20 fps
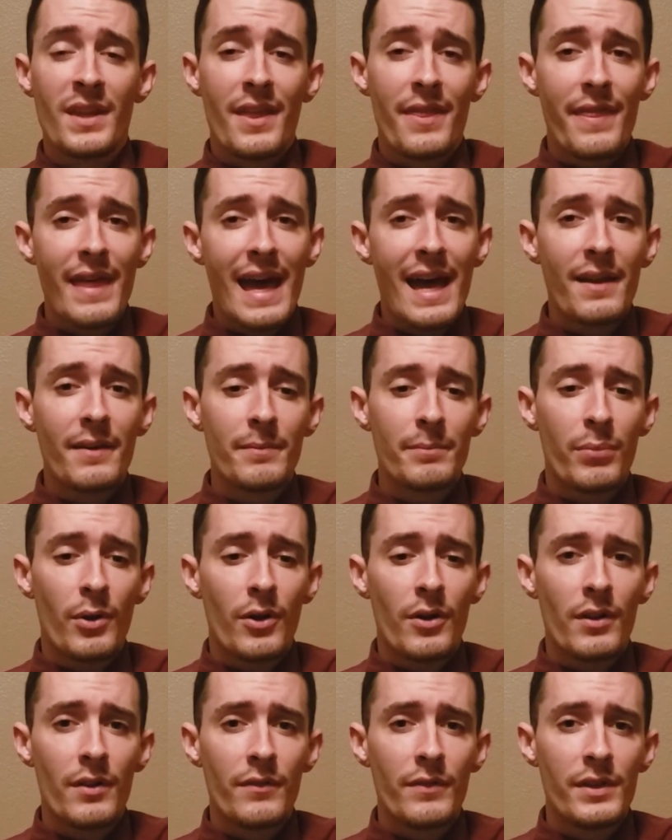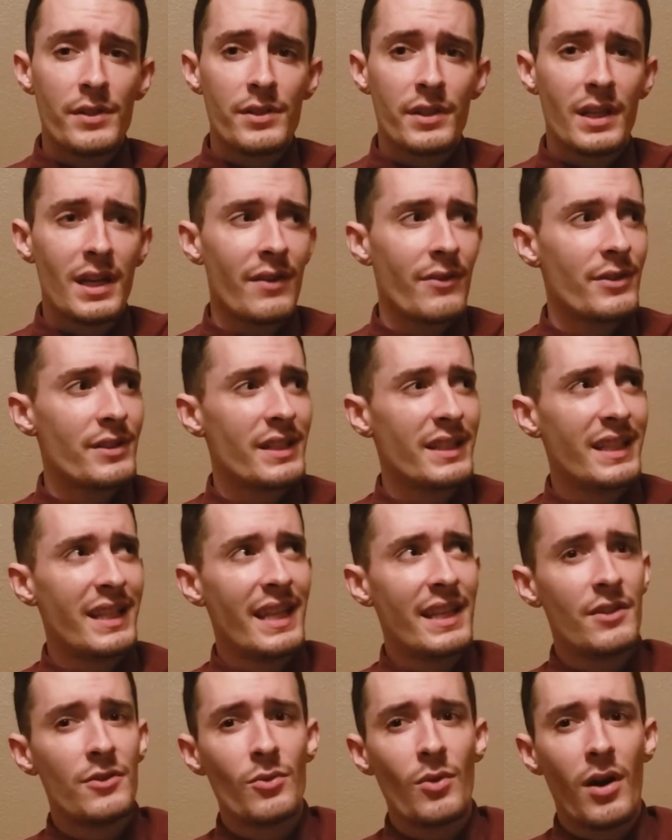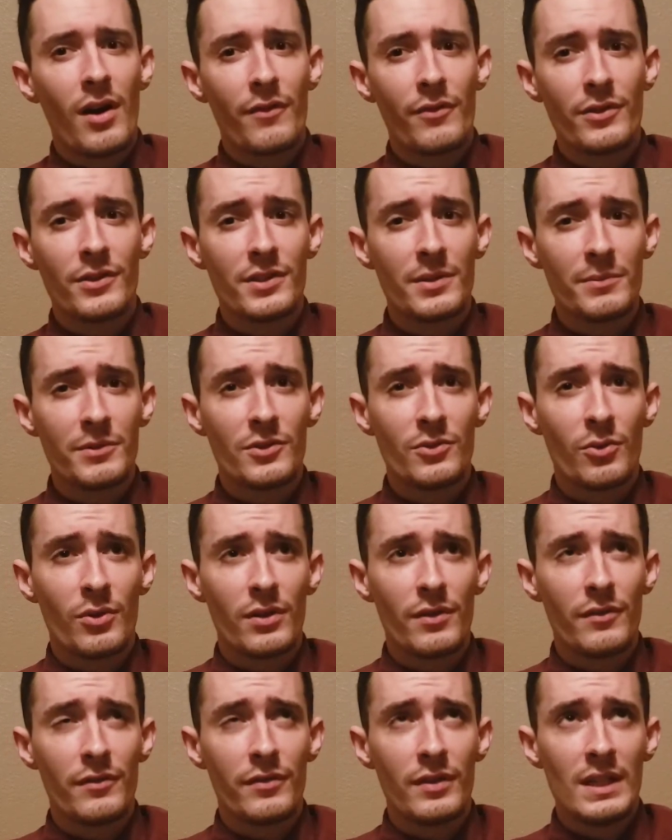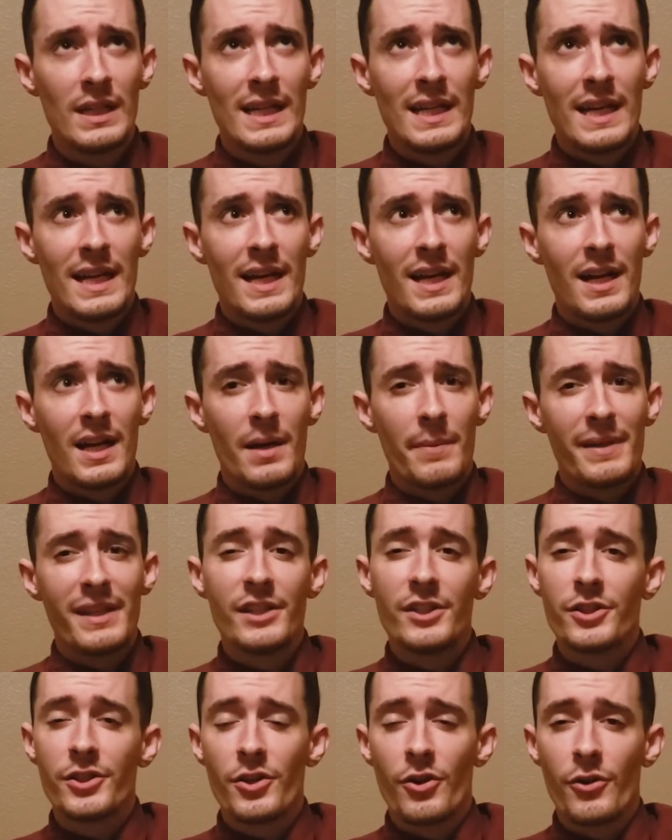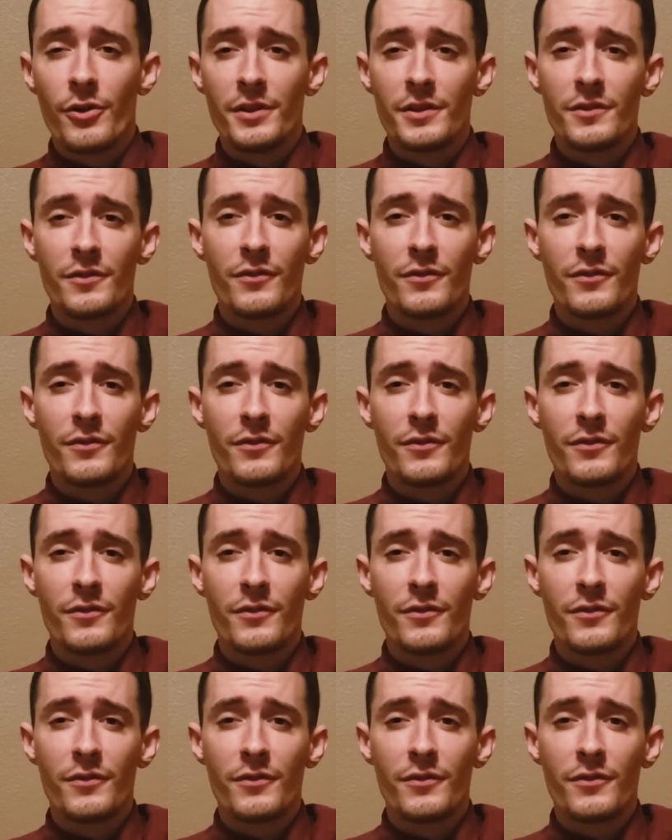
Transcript: that part of the vision coverage, and then they do offer some sort of insurance